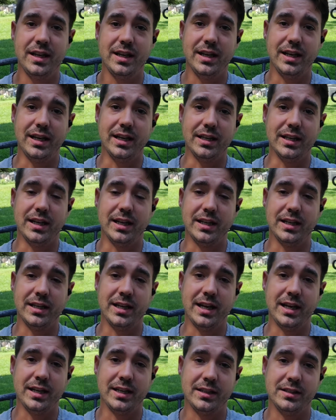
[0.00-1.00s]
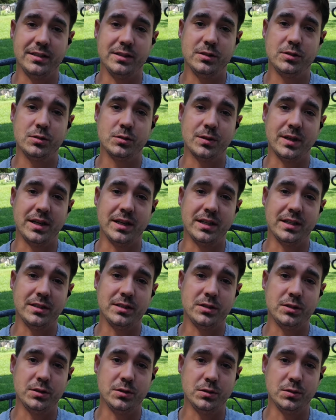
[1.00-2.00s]
and I had tried
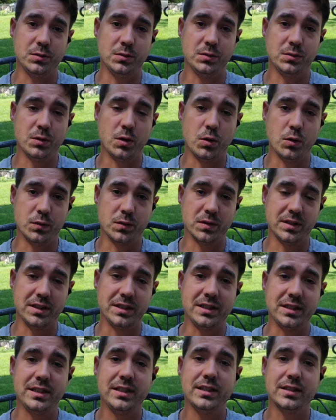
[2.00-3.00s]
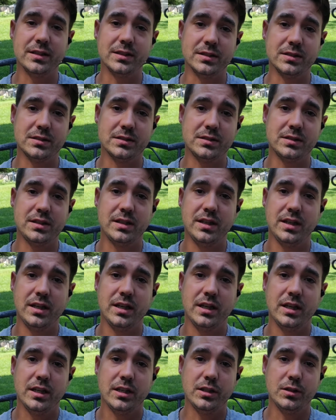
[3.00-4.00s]
to, over the years,
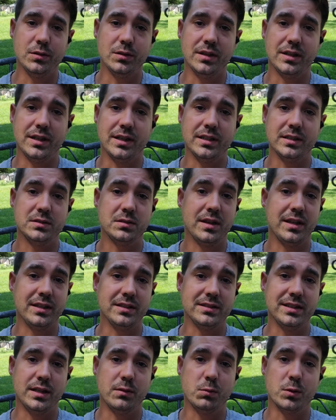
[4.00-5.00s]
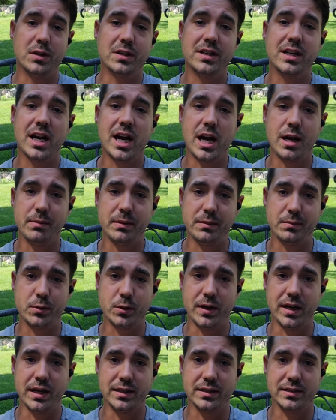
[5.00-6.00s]
utilize things that were common
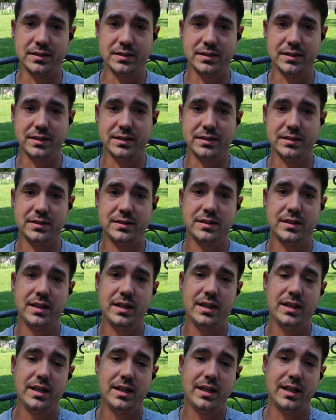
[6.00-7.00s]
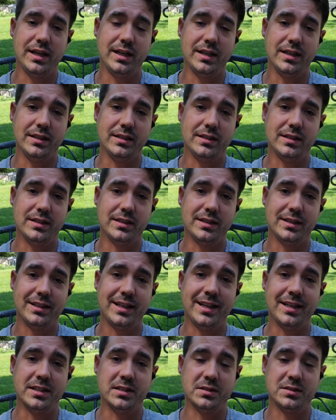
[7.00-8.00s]
practices. And
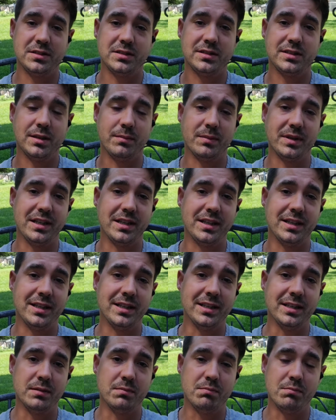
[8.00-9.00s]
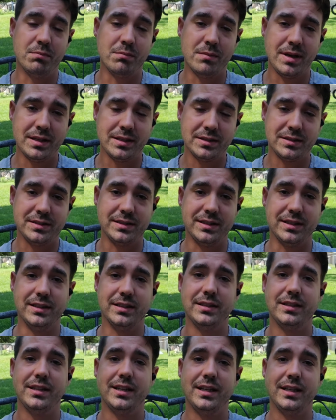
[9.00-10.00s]
as somebody in
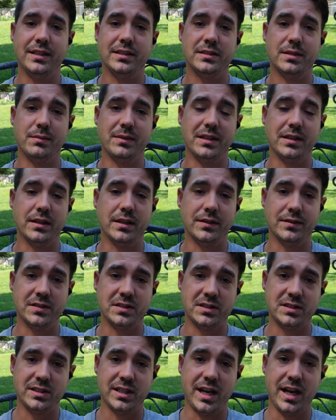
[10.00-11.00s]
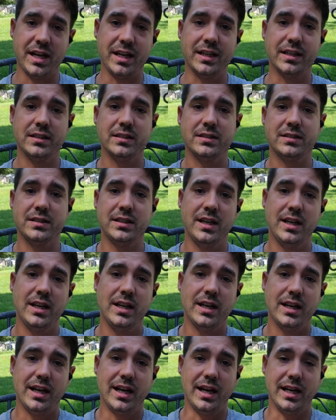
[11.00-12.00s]
medicine and somebody that loves science,
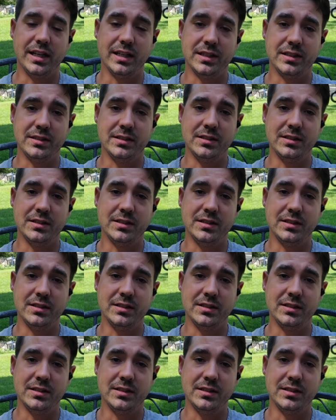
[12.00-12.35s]
I